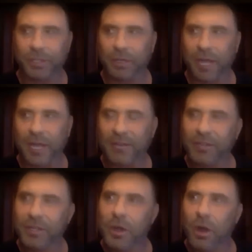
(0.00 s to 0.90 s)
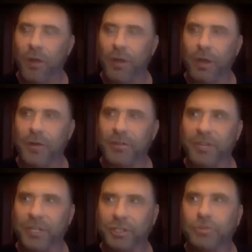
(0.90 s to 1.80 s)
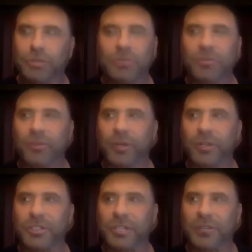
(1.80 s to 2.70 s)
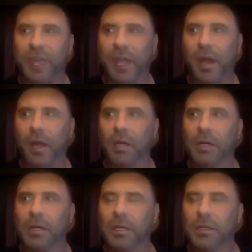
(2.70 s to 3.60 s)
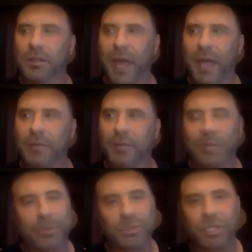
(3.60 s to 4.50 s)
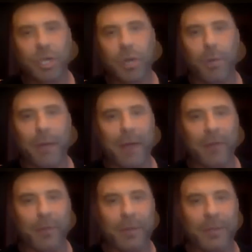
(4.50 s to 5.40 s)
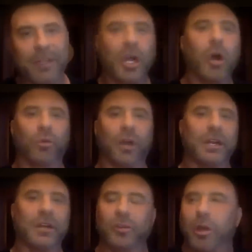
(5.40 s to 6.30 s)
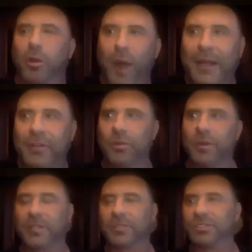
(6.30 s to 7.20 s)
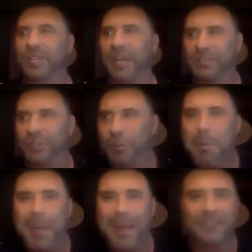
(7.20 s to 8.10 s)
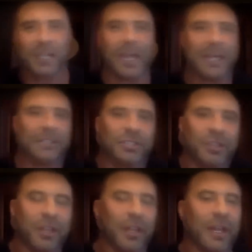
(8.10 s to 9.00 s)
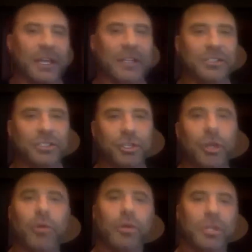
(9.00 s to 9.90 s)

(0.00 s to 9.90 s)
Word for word: of your life. Are there other things you do for your self care that people should know about that maybe they don't right now? Is there a gratitude exercise? Do you meditate? Is there anything like that that you do?